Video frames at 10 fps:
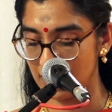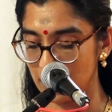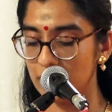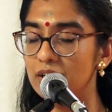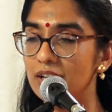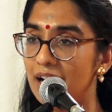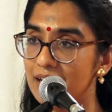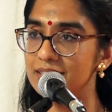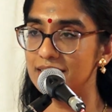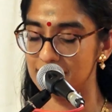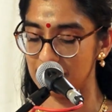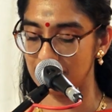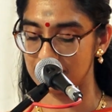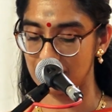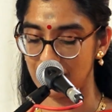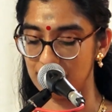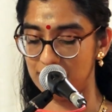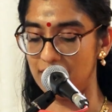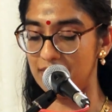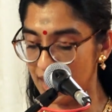And our ancestors have
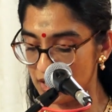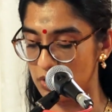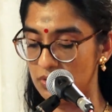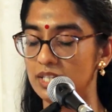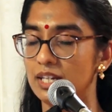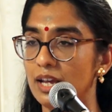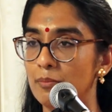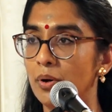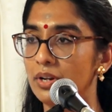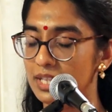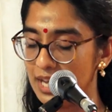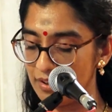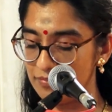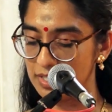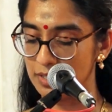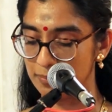done their duty and put in the effort